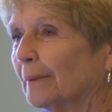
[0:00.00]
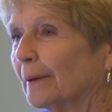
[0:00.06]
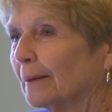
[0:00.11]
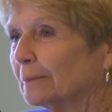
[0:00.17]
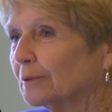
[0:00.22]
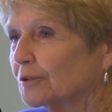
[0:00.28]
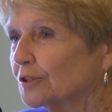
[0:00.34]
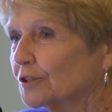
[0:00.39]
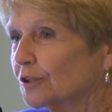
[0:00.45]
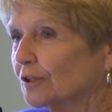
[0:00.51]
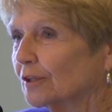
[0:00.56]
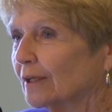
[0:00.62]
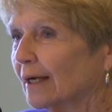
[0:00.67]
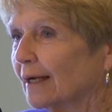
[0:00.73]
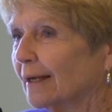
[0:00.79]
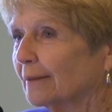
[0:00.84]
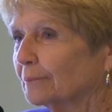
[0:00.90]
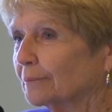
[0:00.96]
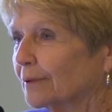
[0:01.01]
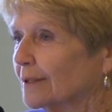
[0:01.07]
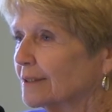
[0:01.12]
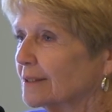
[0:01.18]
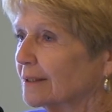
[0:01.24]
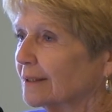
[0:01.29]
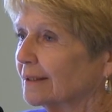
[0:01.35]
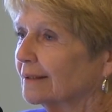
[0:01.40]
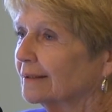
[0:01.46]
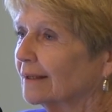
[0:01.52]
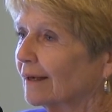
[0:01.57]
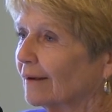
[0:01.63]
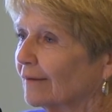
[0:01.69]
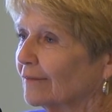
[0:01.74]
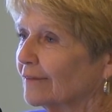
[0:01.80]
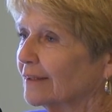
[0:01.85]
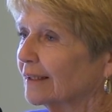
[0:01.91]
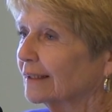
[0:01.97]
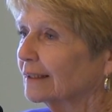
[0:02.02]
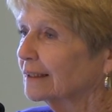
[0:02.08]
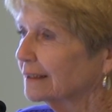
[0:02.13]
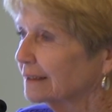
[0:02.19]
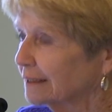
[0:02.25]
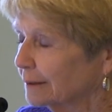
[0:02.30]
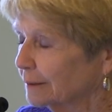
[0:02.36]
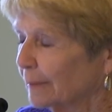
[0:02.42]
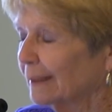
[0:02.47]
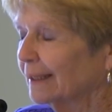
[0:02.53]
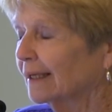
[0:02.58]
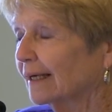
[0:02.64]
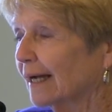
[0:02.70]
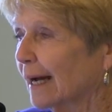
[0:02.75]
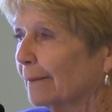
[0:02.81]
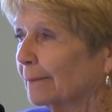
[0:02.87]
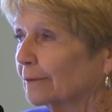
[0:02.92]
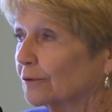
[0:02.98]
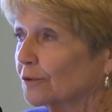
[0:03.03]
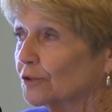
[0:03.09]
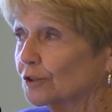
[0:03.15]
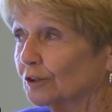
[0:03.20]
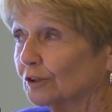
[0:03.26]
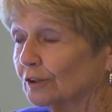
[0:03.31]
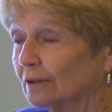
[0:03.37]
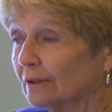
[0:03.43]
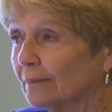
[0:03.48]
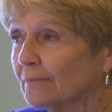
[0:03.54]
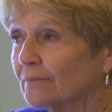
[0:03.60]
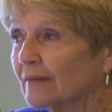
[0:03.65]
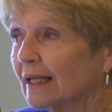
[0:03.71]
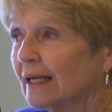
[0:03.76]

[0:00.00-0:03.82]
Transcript: publisher and president of the Topeka Capital Journal.